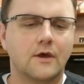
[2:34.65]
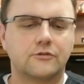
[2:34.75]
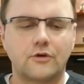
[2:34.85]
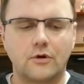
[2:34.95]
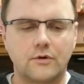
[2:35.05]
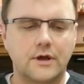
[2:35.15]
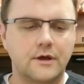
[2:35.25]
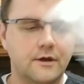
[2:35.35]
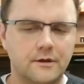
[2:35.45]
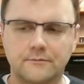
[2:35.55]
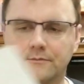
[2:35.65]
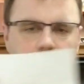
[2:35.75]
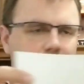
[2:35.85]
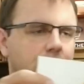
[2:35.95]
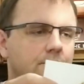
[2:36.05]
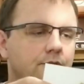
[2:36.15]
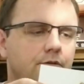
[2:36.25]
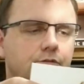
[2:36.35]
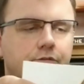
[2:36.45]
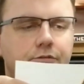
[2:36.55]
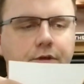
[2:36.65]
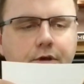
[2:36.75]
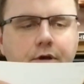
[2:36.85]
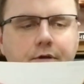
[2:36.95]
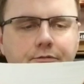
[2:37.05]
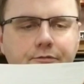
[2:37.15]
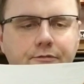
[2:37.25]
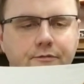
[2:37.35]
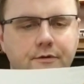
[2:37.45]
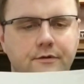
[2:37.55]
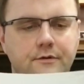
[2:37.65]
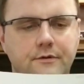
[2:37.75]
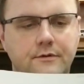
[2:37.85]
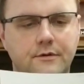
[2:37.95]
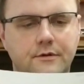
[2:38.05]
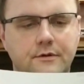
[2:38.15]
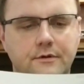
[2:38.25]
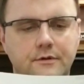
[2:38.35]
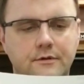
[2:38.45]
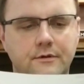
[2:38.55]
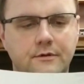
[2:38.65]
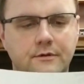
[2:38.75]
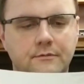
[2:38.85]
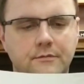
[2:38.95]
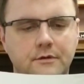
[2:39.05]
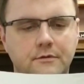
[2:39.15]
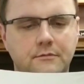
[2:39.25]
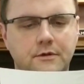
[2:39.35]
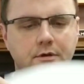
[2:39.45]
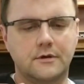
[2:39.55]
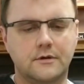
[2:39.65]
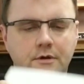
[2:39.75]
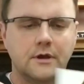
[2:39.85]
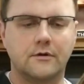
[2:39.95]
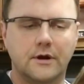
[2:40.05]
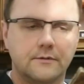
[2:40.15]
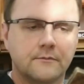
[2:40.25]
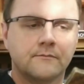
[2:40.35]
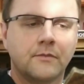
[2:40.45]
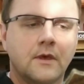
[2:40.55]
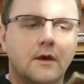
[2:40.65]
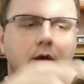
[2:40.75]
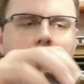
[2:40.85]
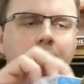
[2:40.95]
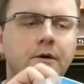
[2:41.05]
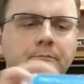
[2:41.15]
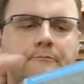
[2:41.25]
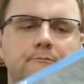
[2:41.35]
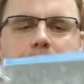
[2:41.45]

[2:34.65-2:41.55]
So let's get rid of this stuff. Blah, blah, blah. Okay, great. All